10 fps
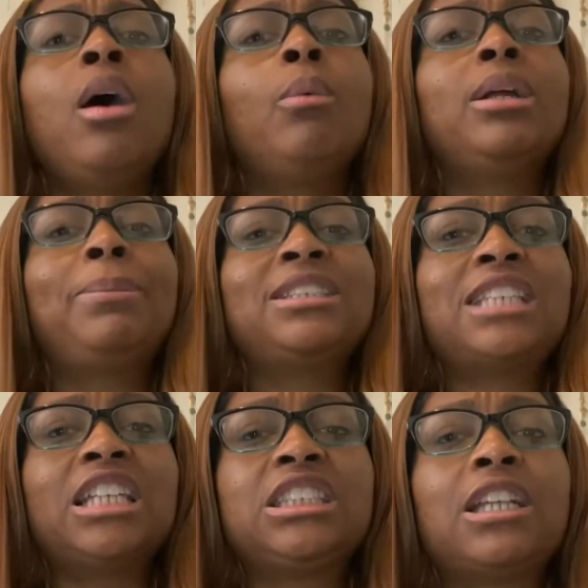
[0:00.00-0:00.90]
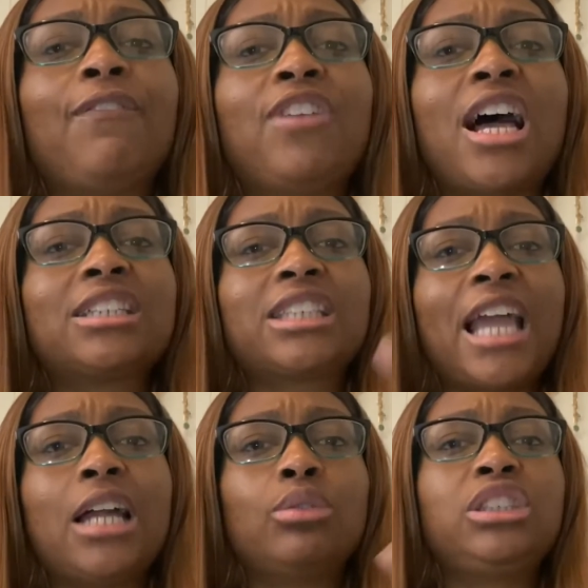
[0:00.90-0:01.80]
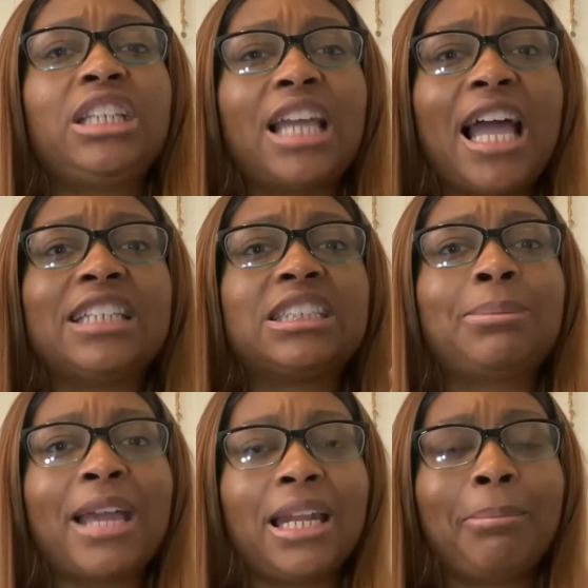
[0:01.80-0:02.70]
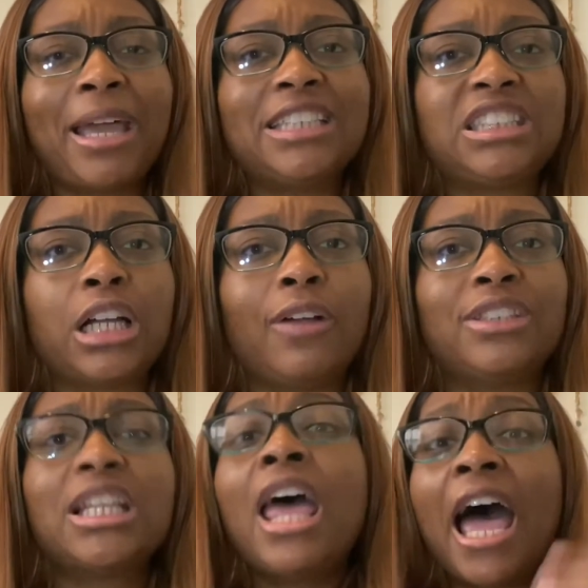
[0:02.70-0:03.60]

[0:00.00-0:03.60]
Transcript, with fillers: with possessions of flocks, cattle, sheep, asses, man and maid servants.